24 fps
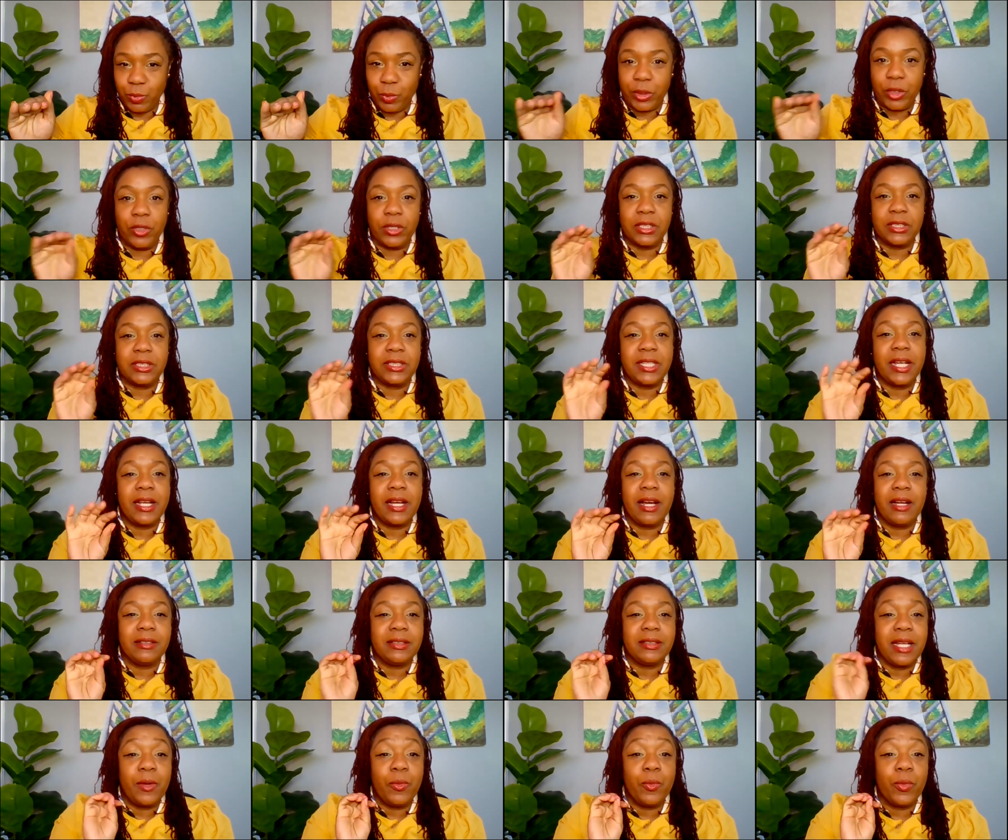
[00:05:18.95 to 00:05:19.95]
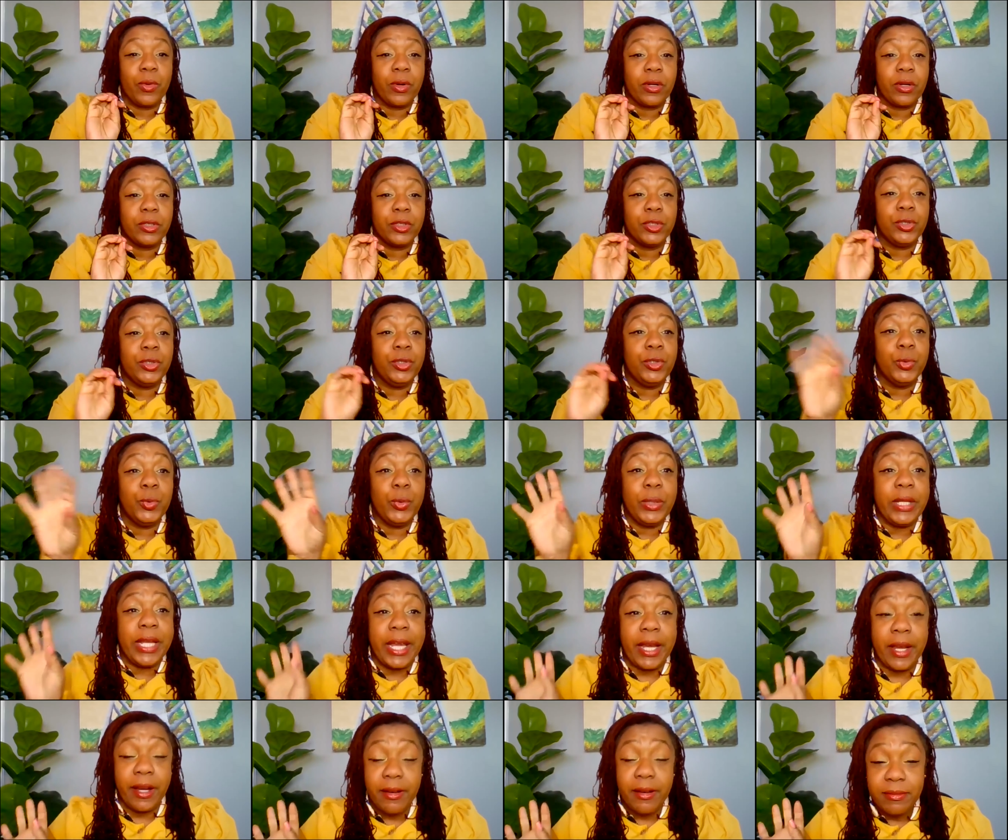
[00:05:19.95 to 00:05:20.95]
We're going to take out that word New
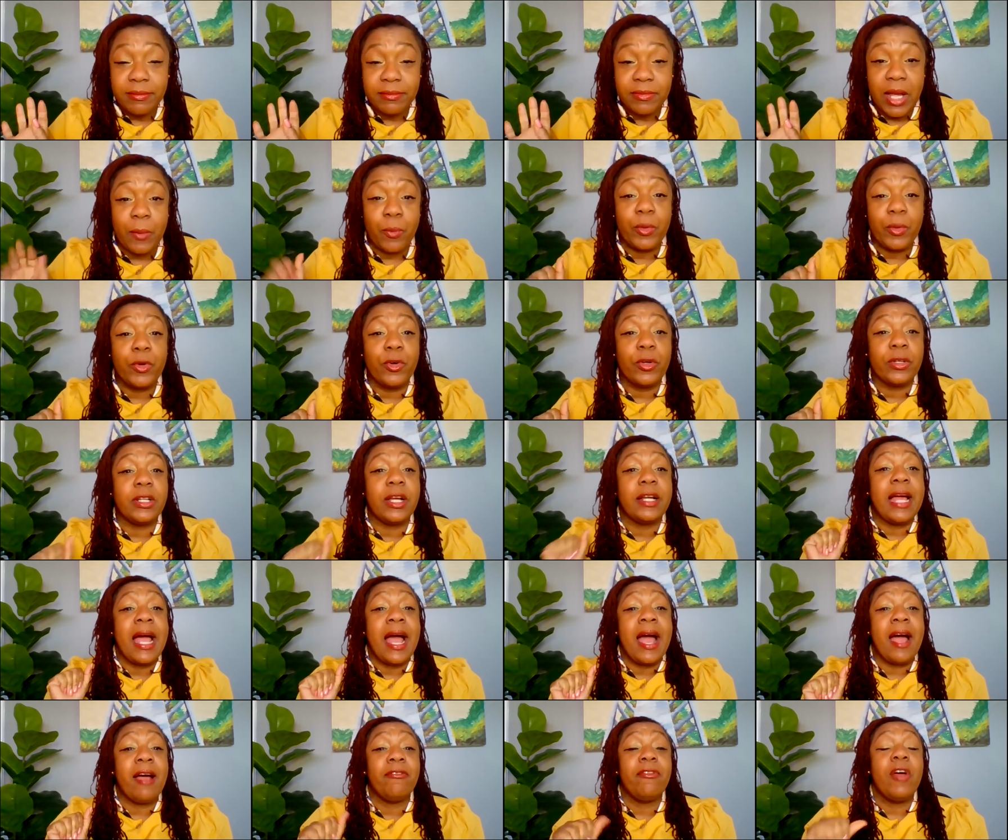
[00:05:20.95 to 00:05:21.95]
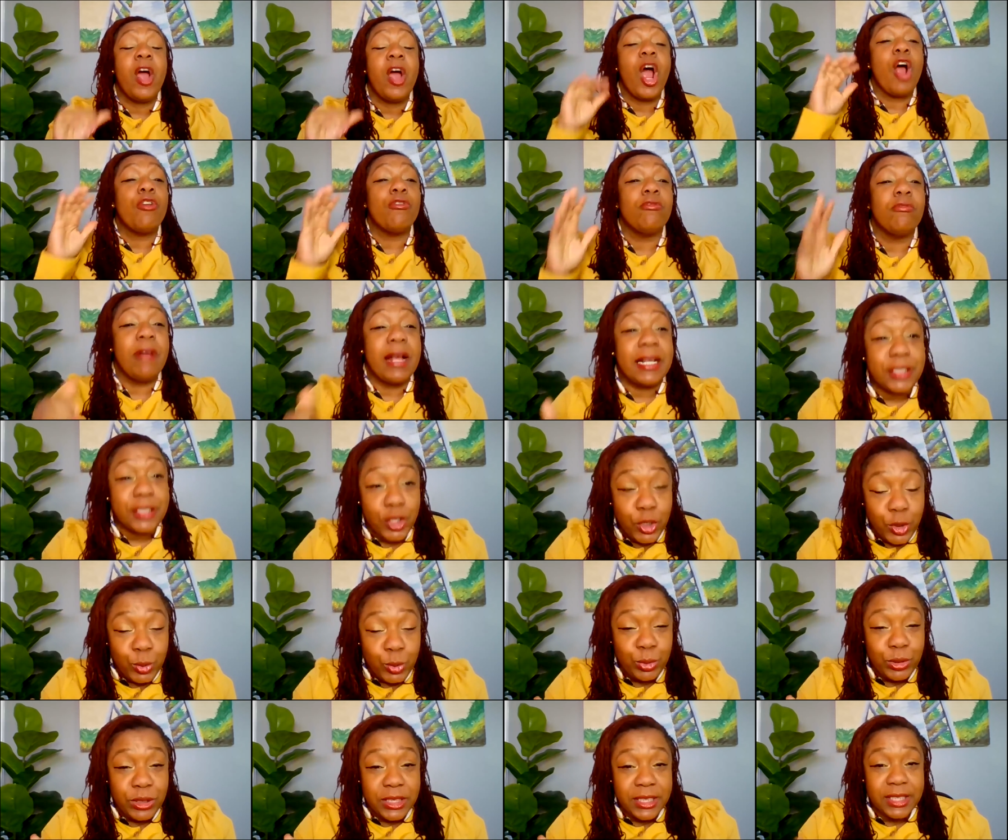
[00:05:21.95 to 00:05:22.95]
Year and we're going to have
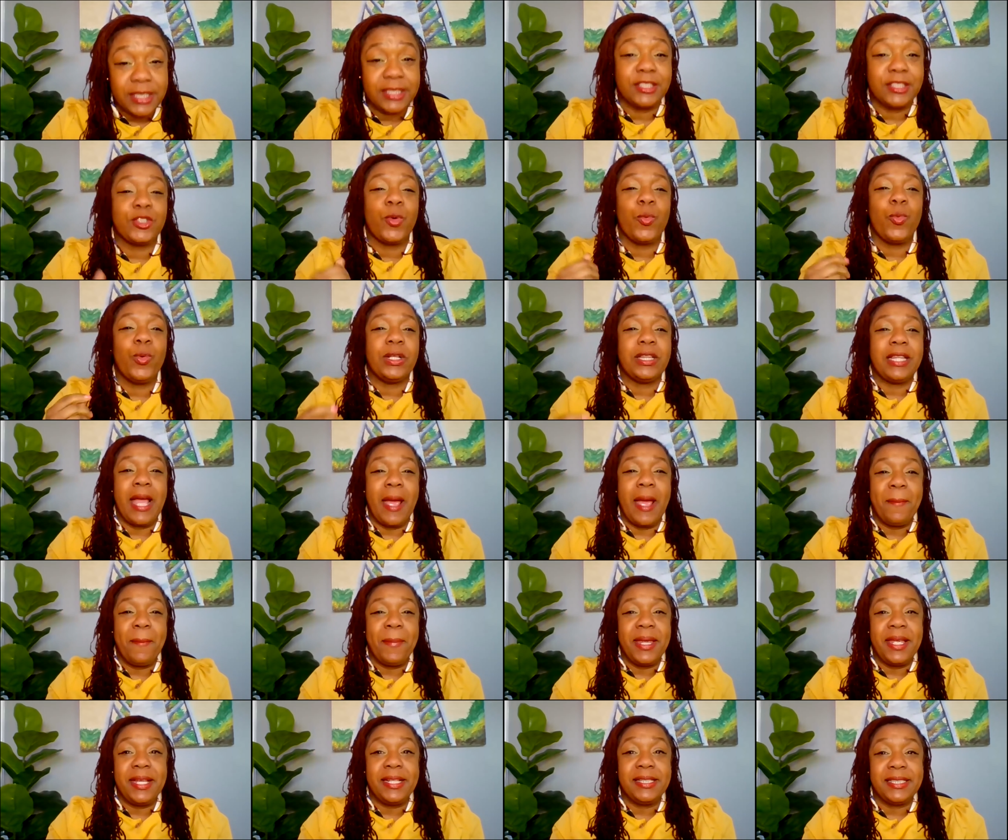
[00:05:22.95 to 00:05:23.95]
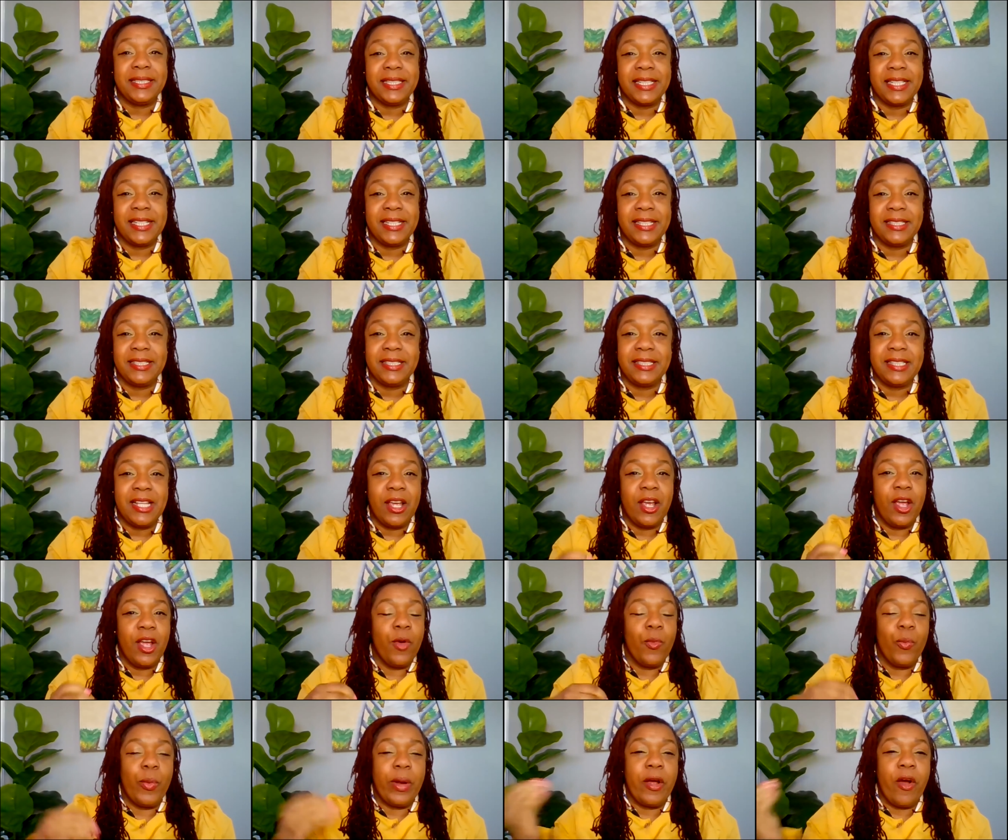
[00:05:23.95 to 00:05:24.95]
resolution. So what that means is
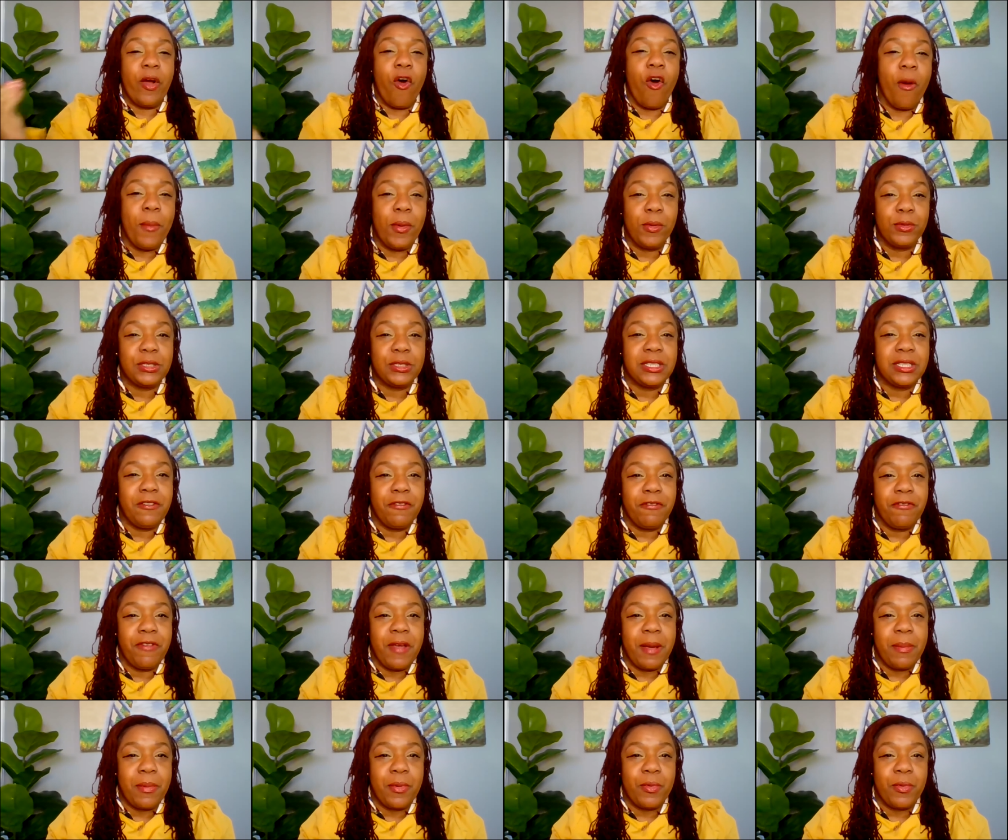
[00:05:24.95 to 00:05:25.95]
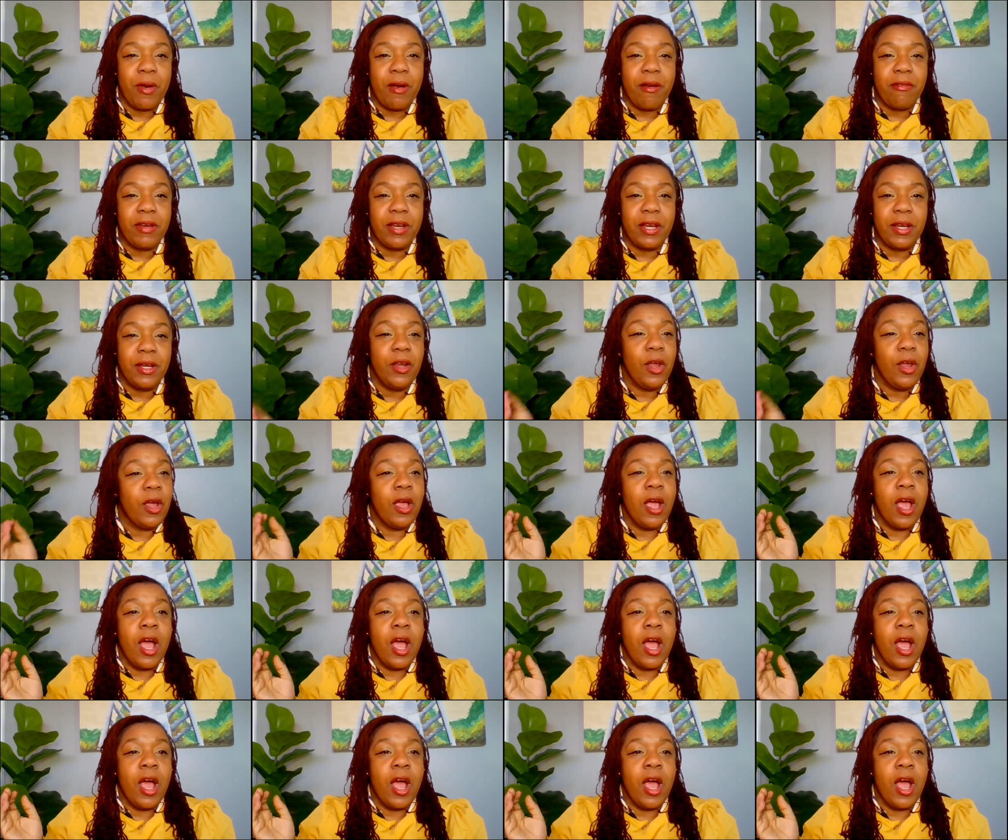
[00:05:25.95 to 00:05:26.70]
we're almost in February.